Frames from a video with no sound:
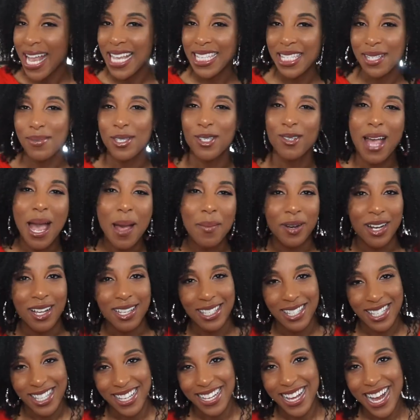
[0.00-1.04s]
and subscribe, and I'll
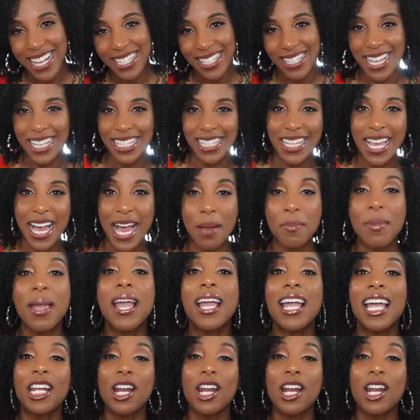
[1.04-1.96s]
see you guys next time.